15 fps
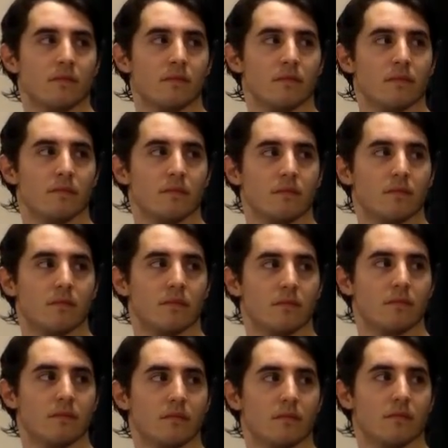
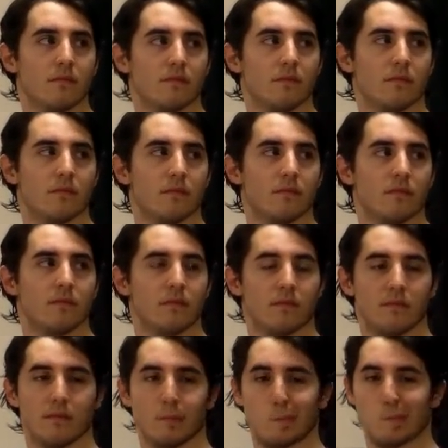
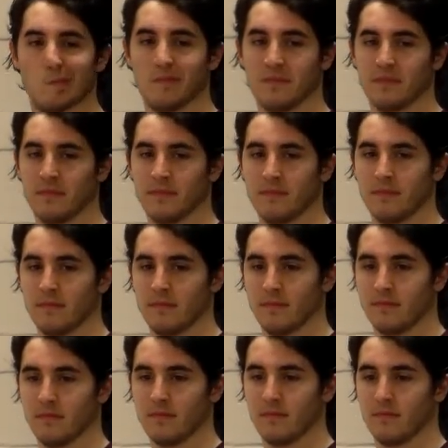
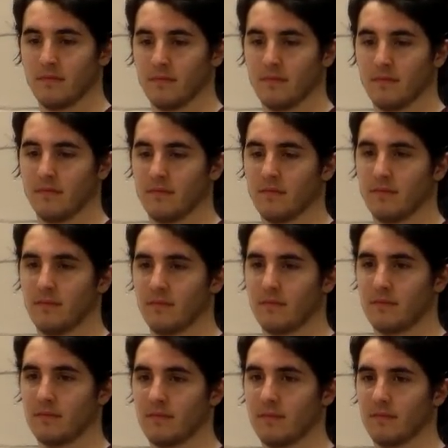
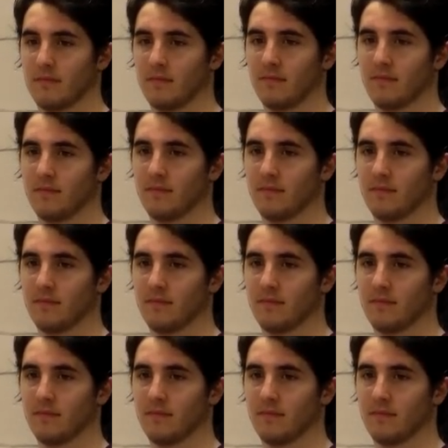This person isn't speaking.